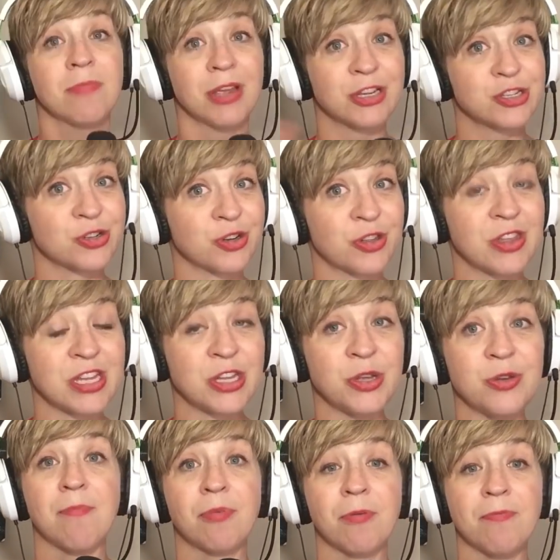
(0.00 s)
make sure that
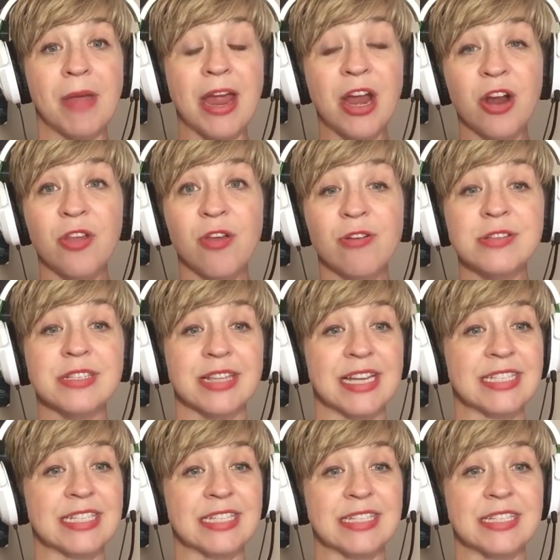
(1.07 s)
you prepare those
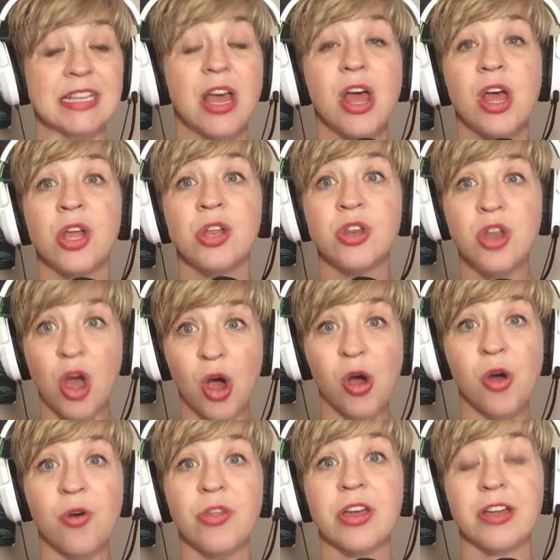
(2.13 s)
lessons,
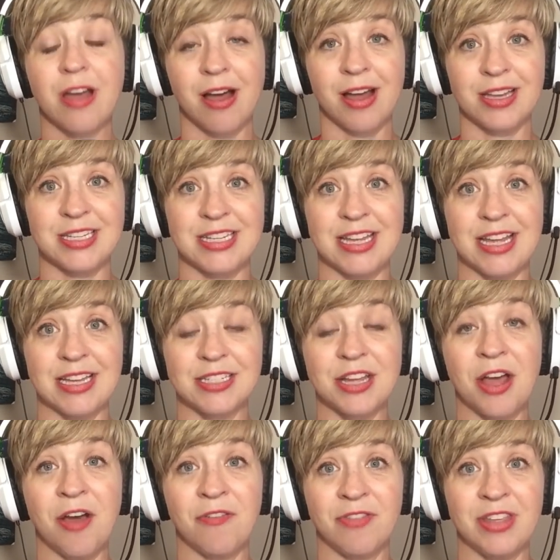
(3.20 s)
know the content
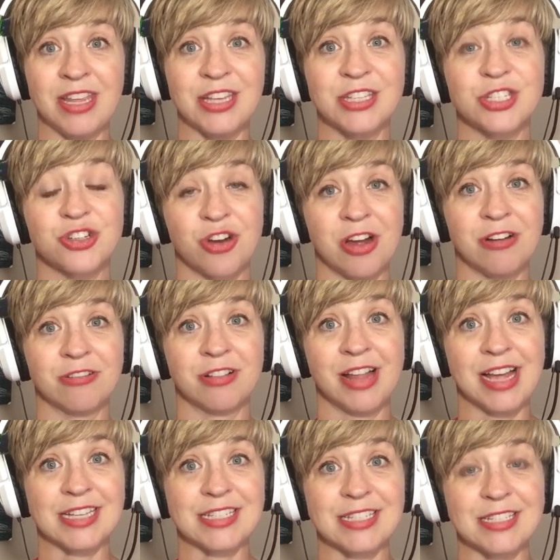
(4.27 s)
of these trial
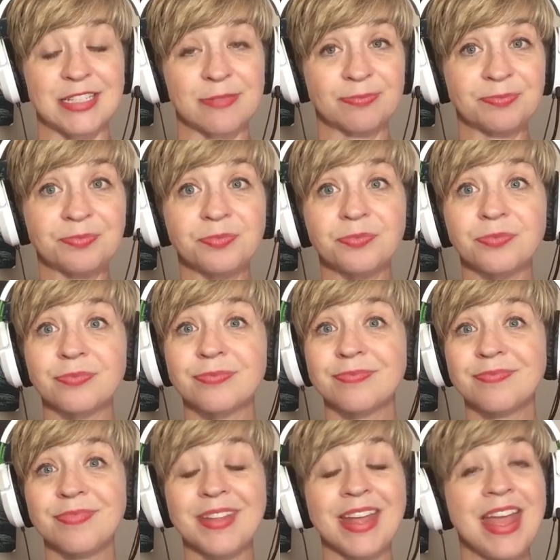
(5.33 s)
classes.
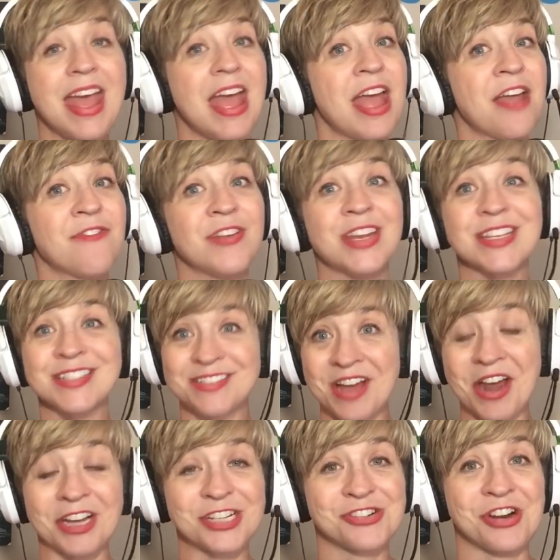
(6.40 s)
If it is
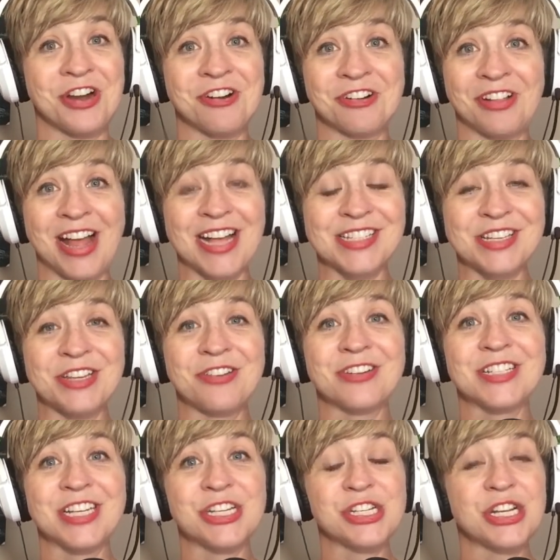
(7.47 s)
not a trial class that you're
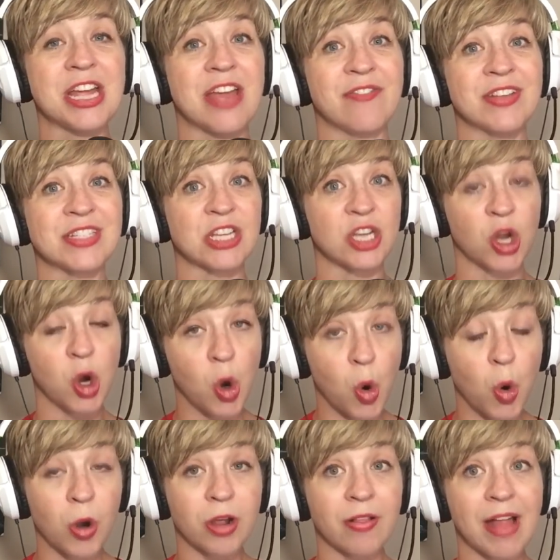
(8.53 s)
teaching, if it's a
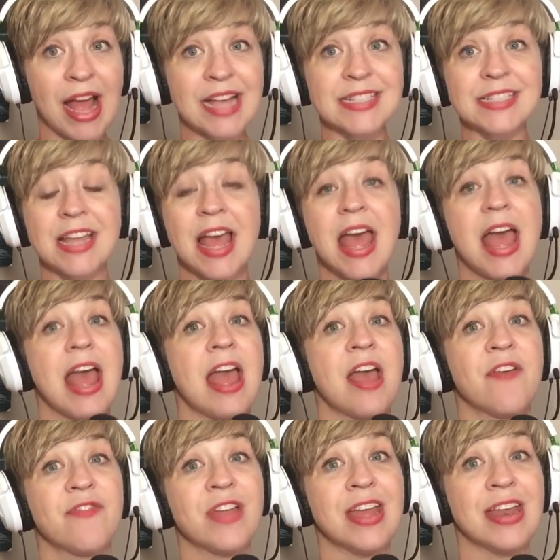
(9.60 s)
core class,
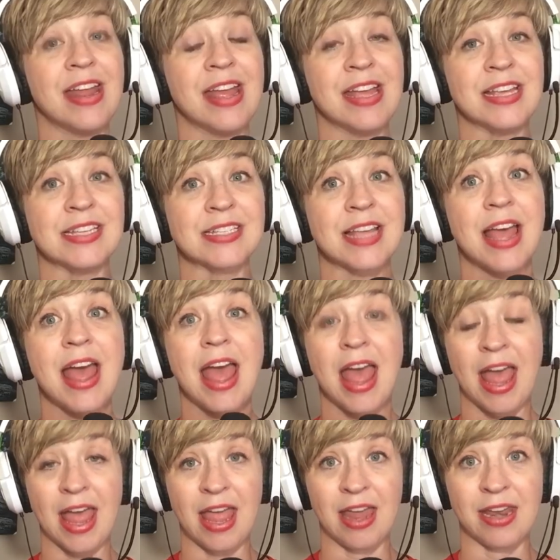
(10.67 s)
if it is
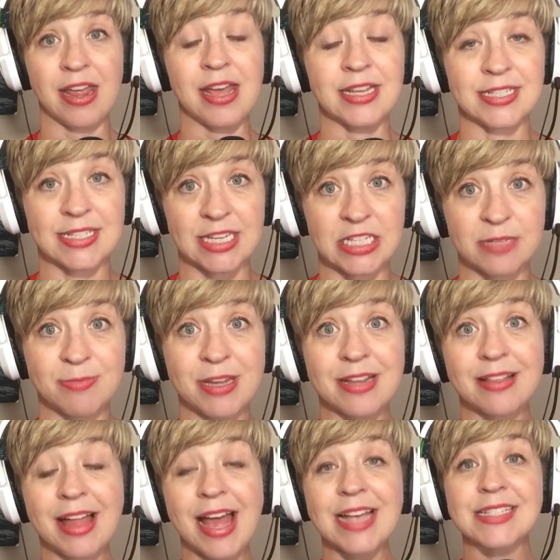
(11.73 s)
an assessment
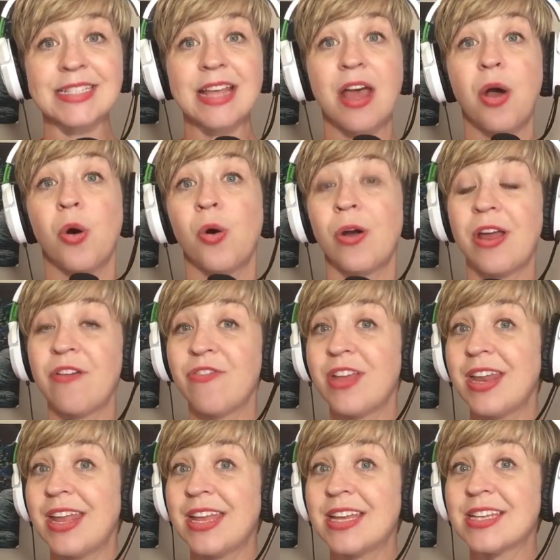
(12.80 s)
class, or if
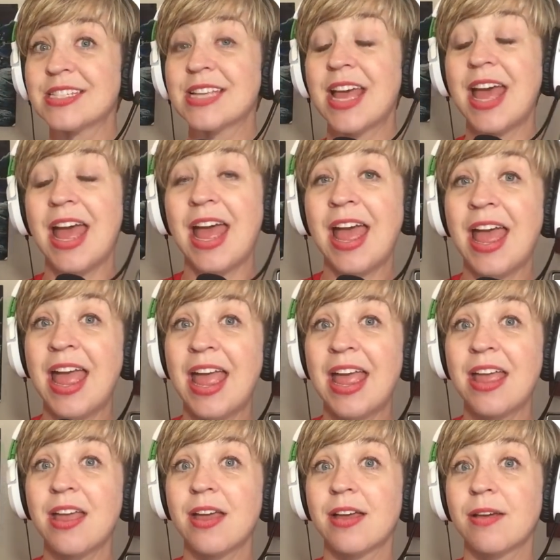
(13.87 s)
it is
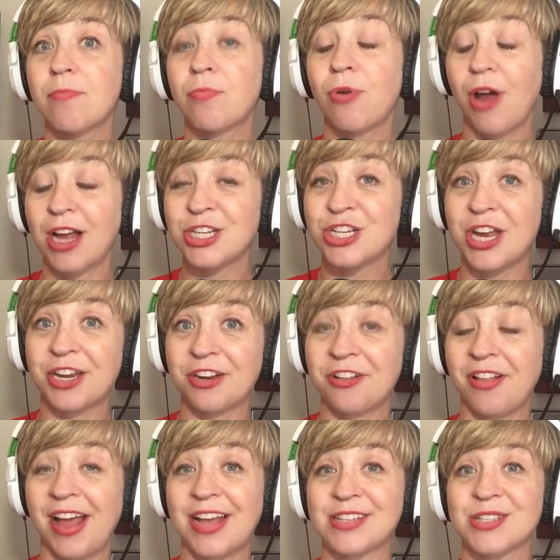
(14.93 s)
a project
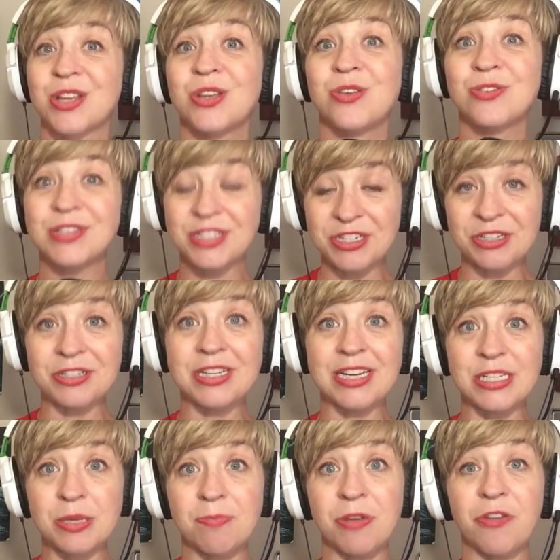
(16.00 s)
class, you still
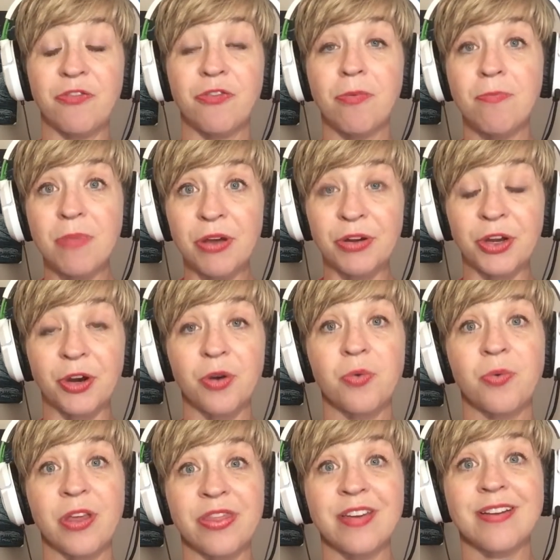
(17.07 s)
need to be familiar
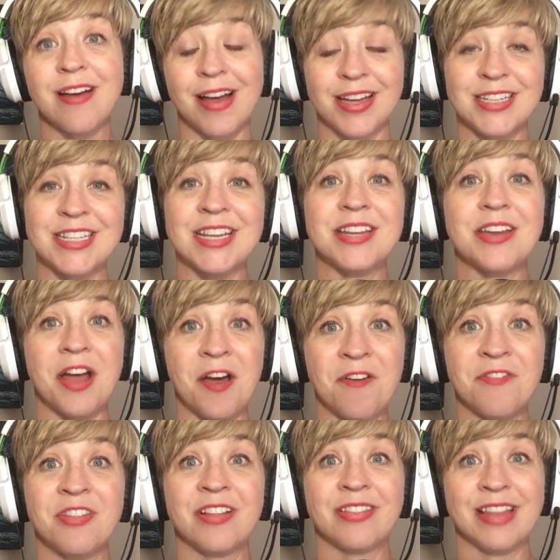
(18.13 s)
with the content
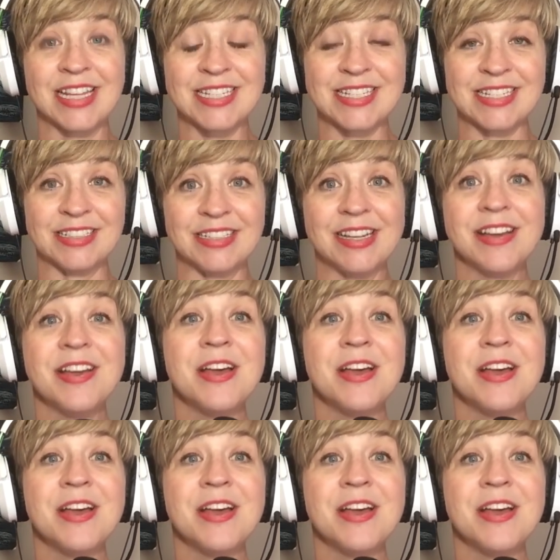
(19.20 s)
of the lesson.